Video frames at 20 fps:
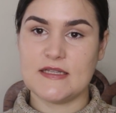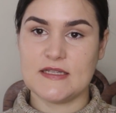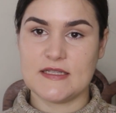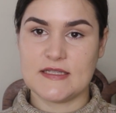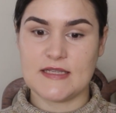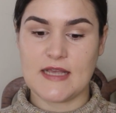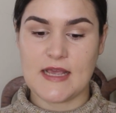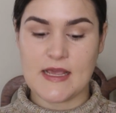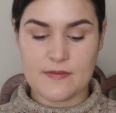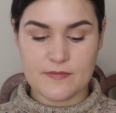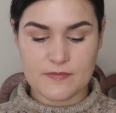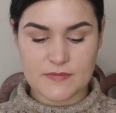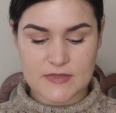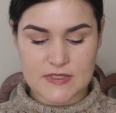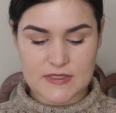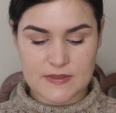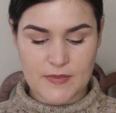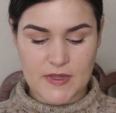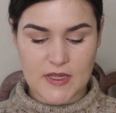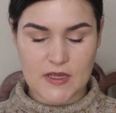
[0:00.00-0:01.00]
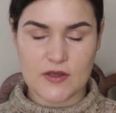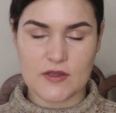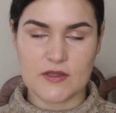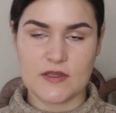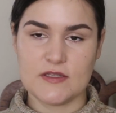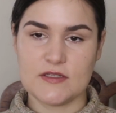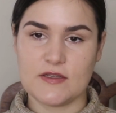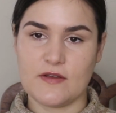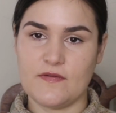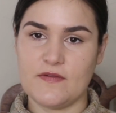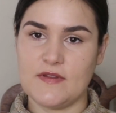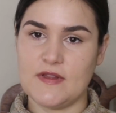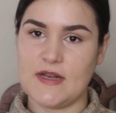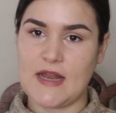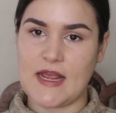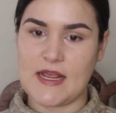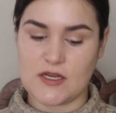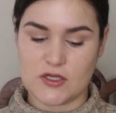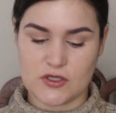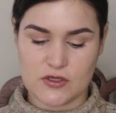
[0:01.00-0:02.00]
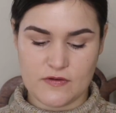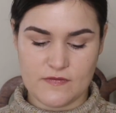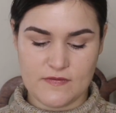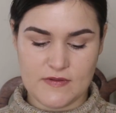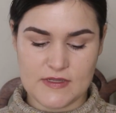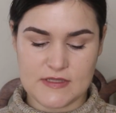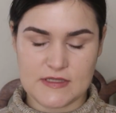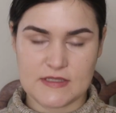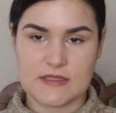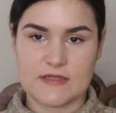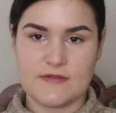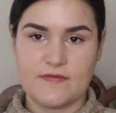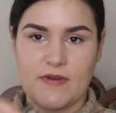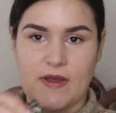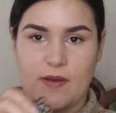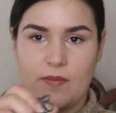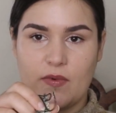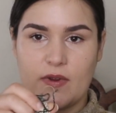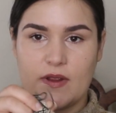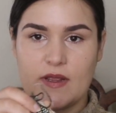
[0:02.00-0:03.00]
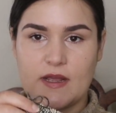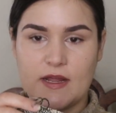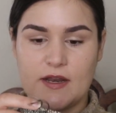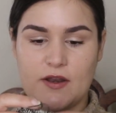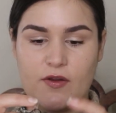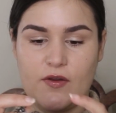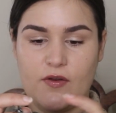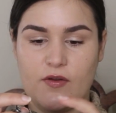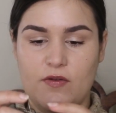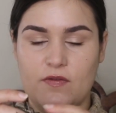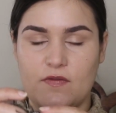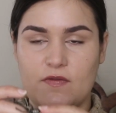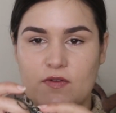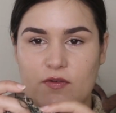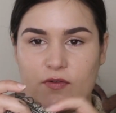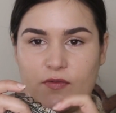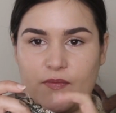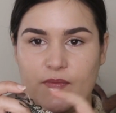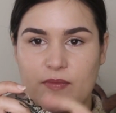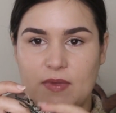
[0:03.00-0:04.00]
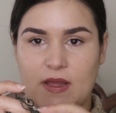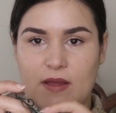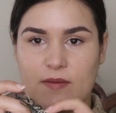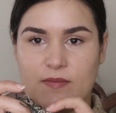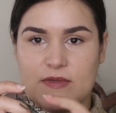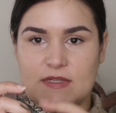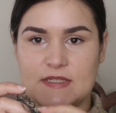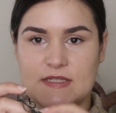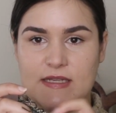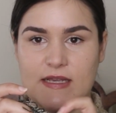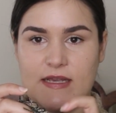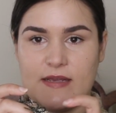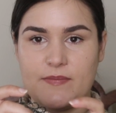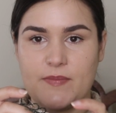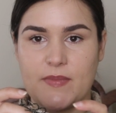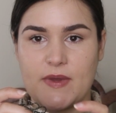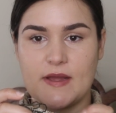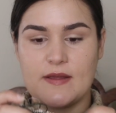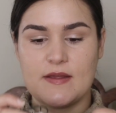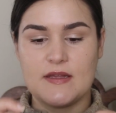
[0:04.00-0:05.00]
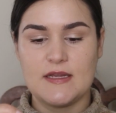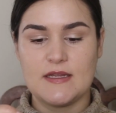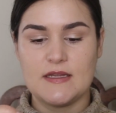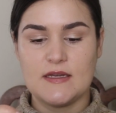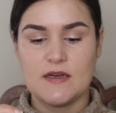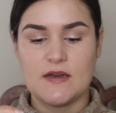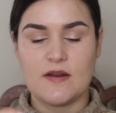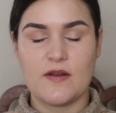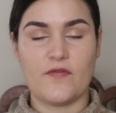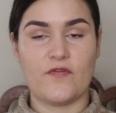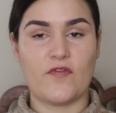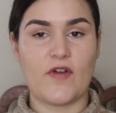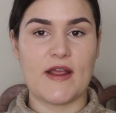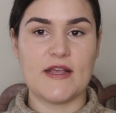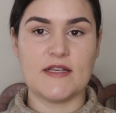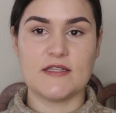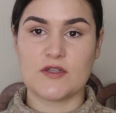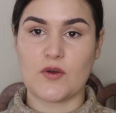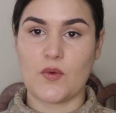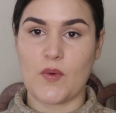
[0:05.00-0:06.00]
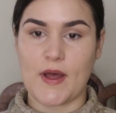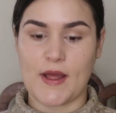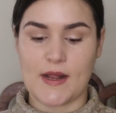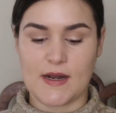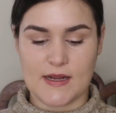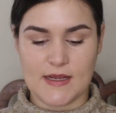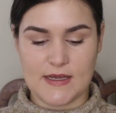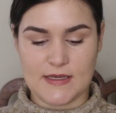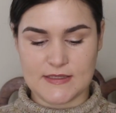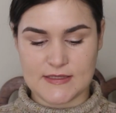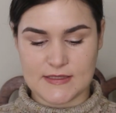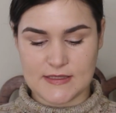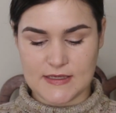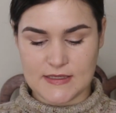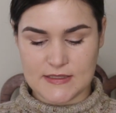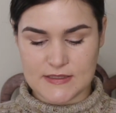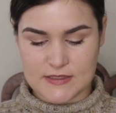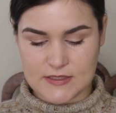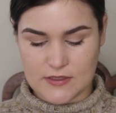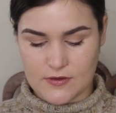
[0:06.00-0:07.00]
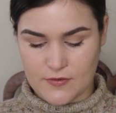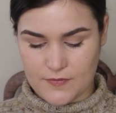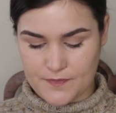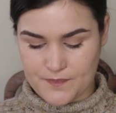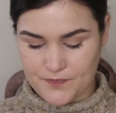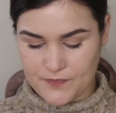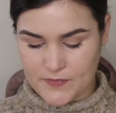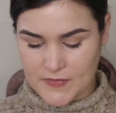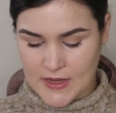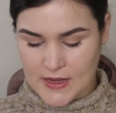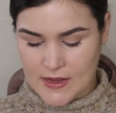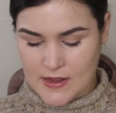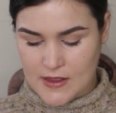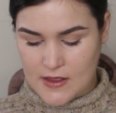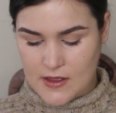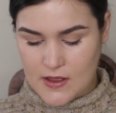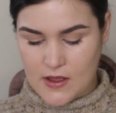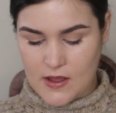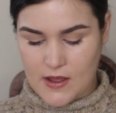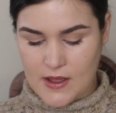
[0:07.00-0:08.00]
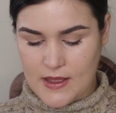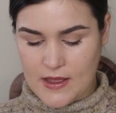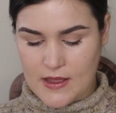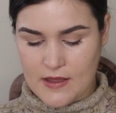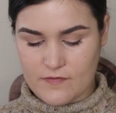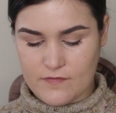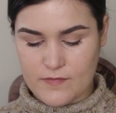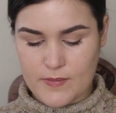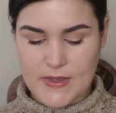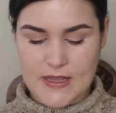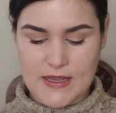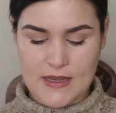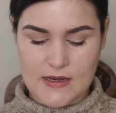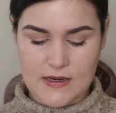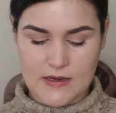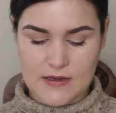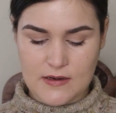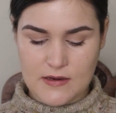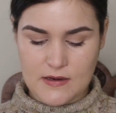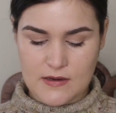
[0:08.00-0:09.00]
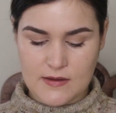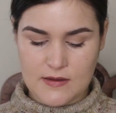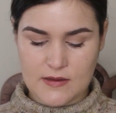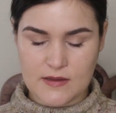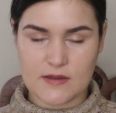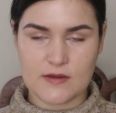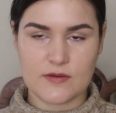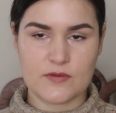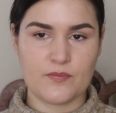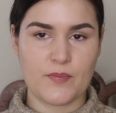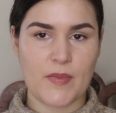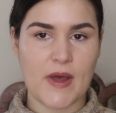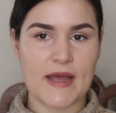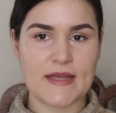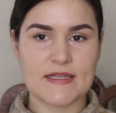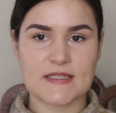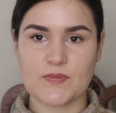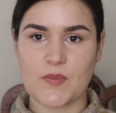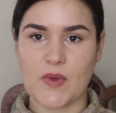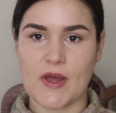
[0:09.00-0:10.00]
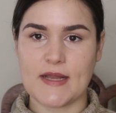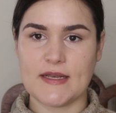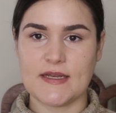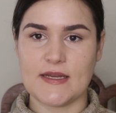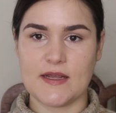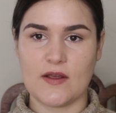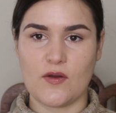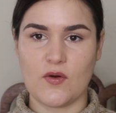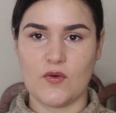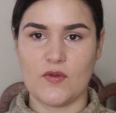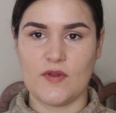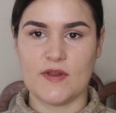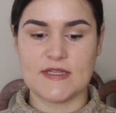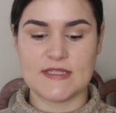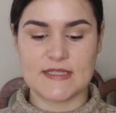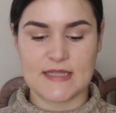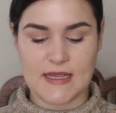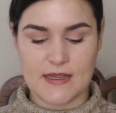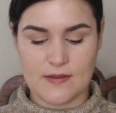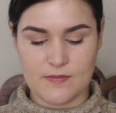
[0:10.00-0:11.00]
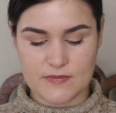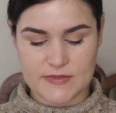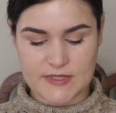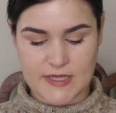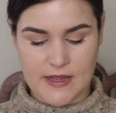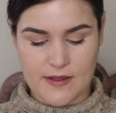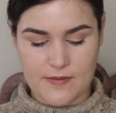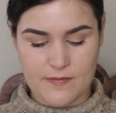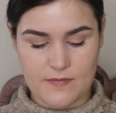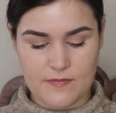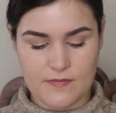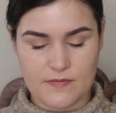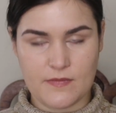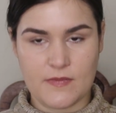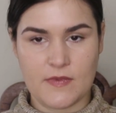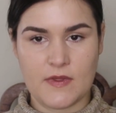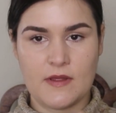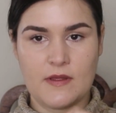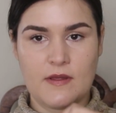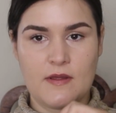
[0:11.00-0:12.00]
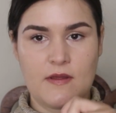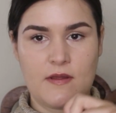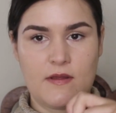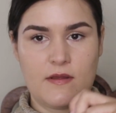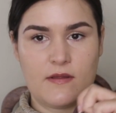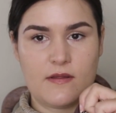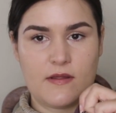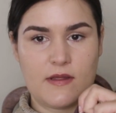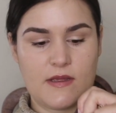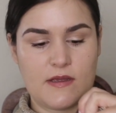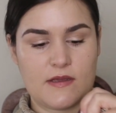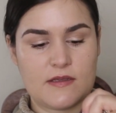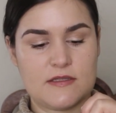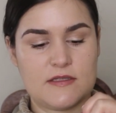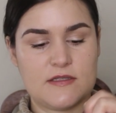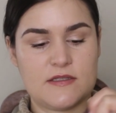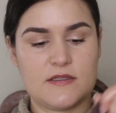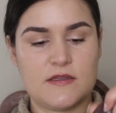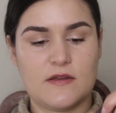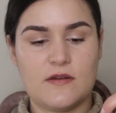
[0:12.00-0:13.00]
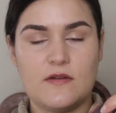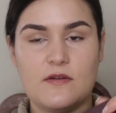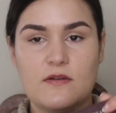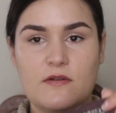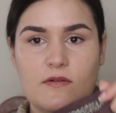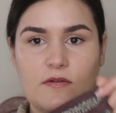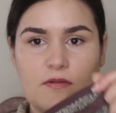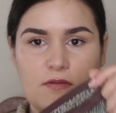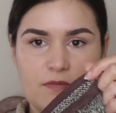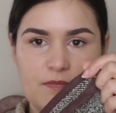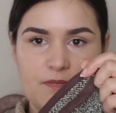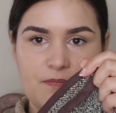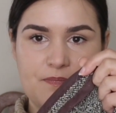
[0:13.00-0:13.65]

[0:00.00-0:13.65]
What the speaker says: the seams because of the nature of this fabric. I don't know if you'll be able to see, but it frays quite easily. So I have been bias binding all the seams up like so,